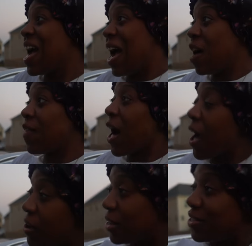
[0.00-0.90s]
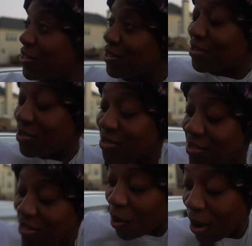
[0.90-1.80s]
if I
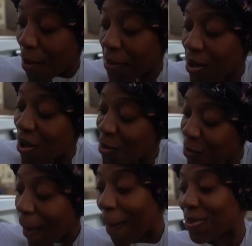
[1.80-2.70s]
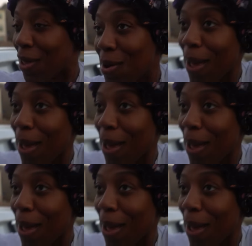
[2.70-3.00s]
throw that mud right, throw